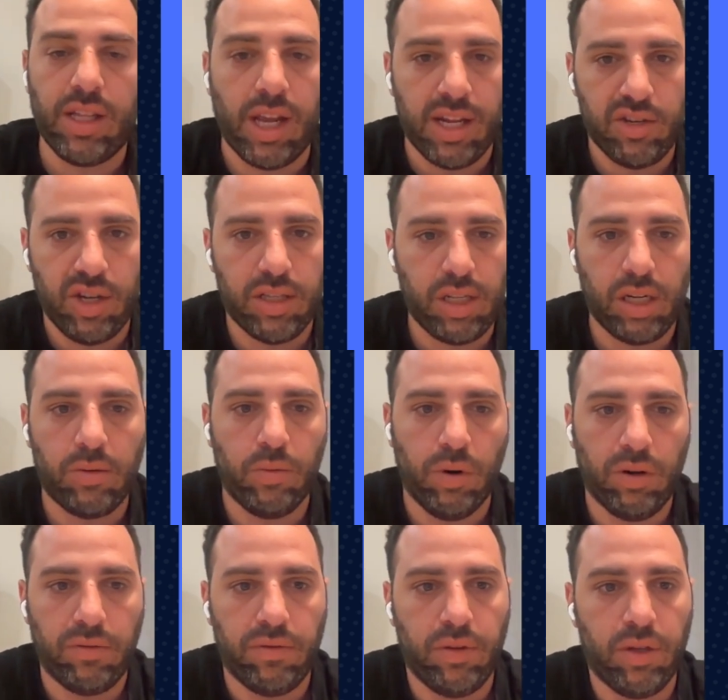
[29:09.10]
agentic
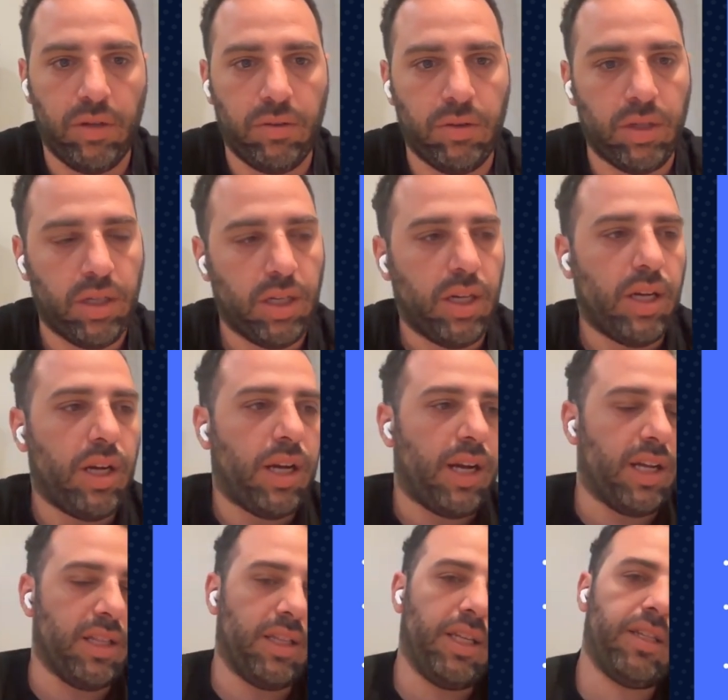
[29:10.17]
workflow.
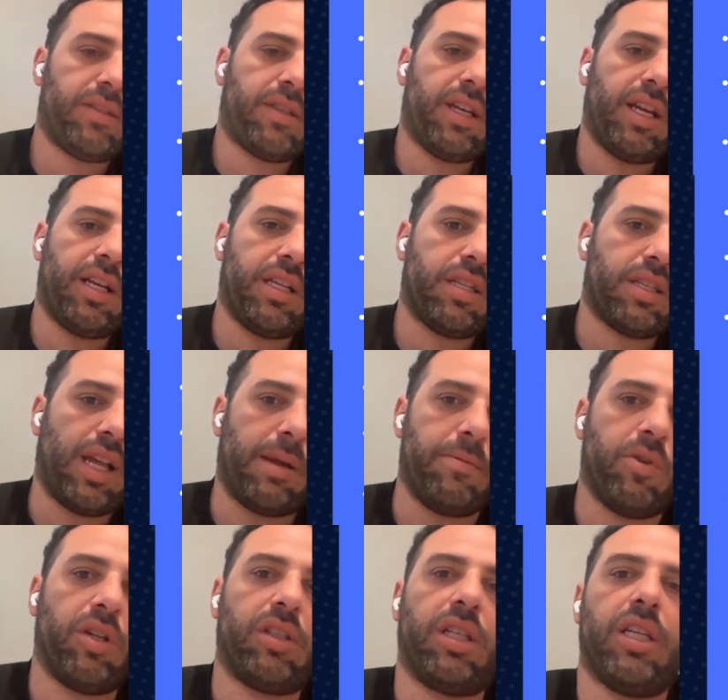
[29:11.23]
In this case,
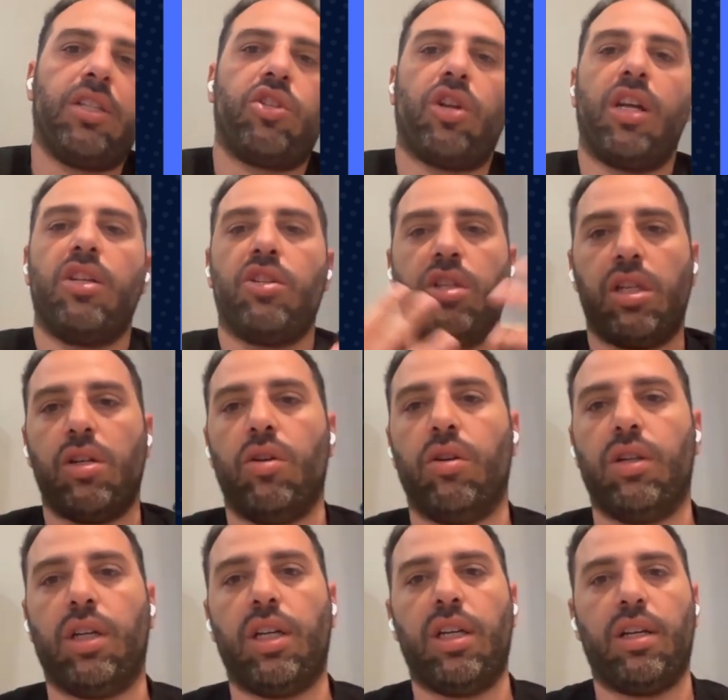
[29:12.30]
I'm not rechanging
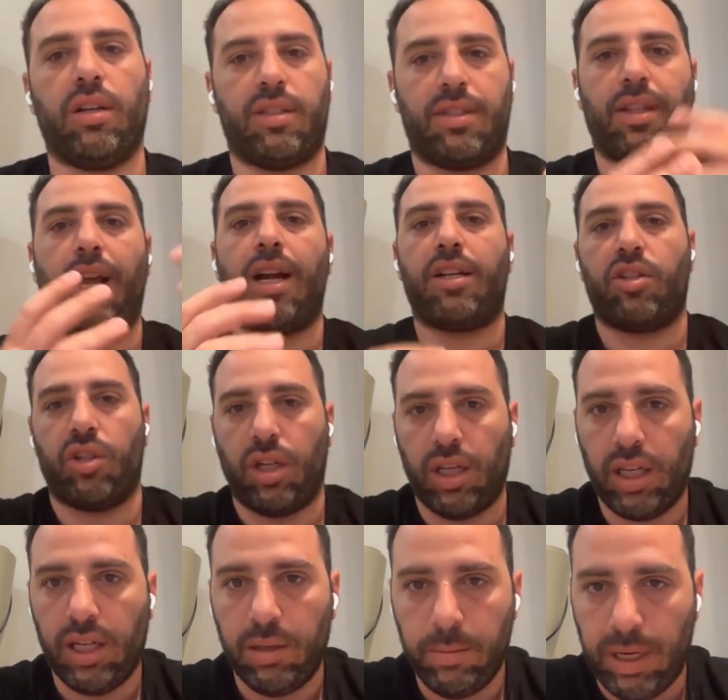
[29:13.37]
or
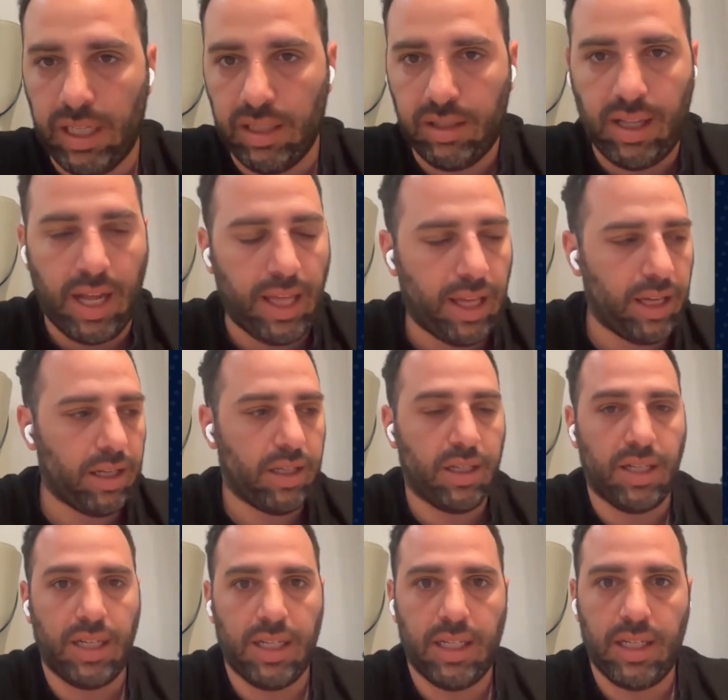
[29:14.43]
restructuring my
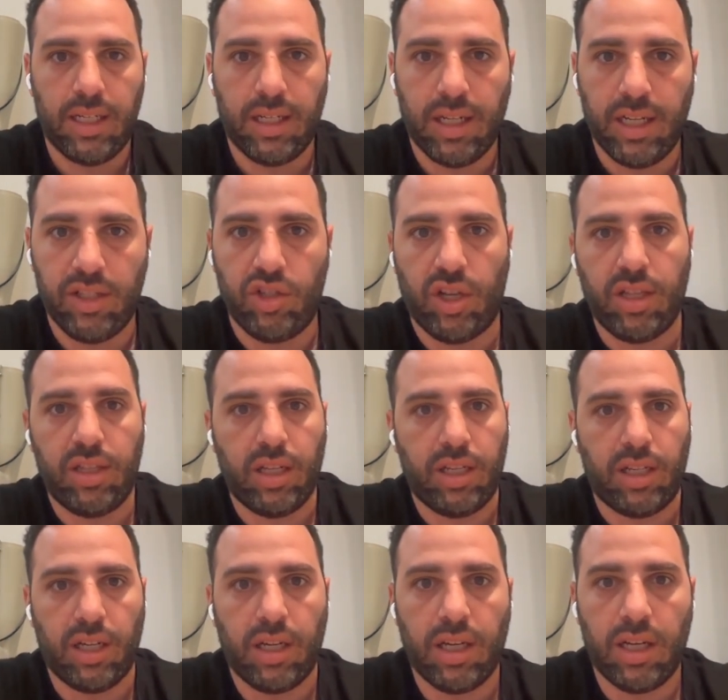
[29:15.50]
entire
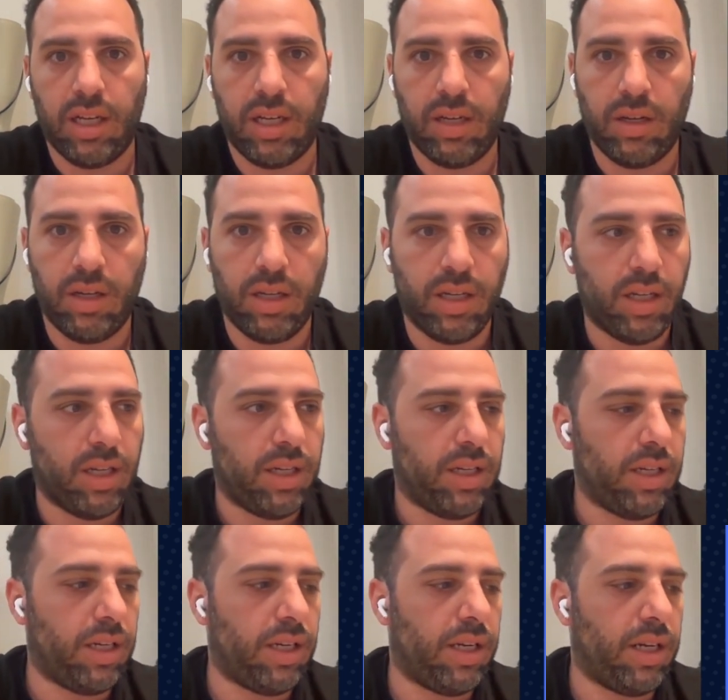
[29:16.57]
agentic
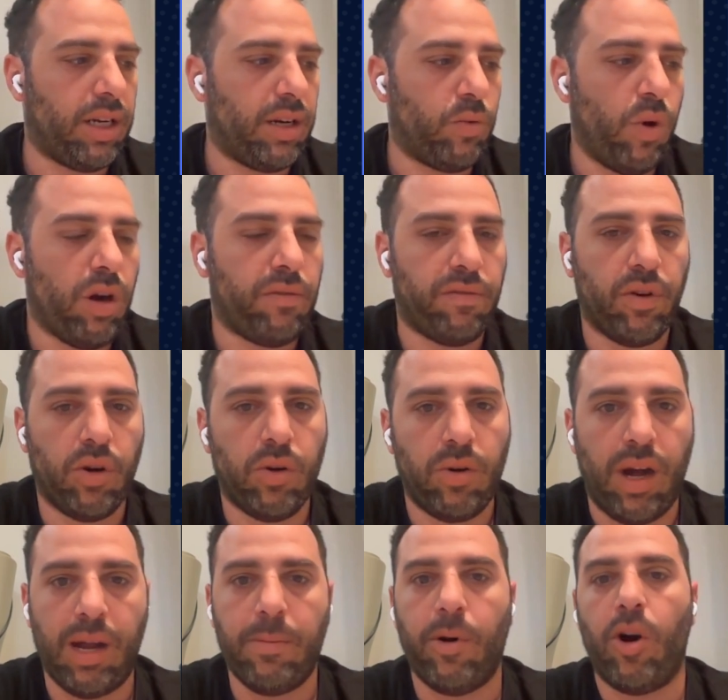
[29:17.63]

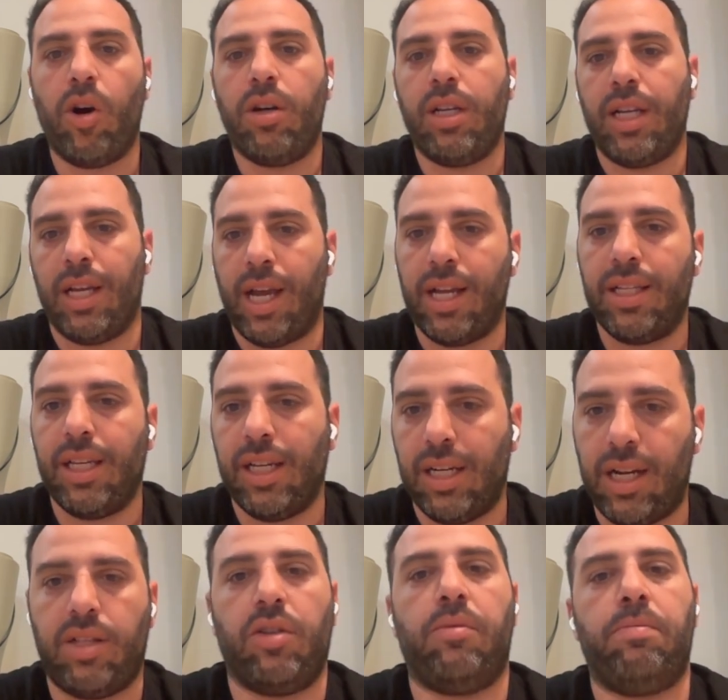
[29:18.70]
workflow. I'm only adding
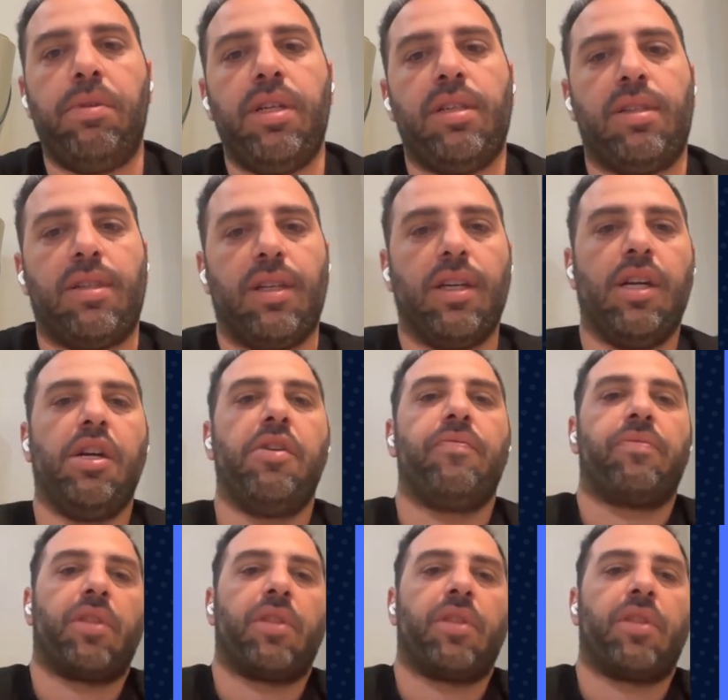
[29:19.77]
another piece.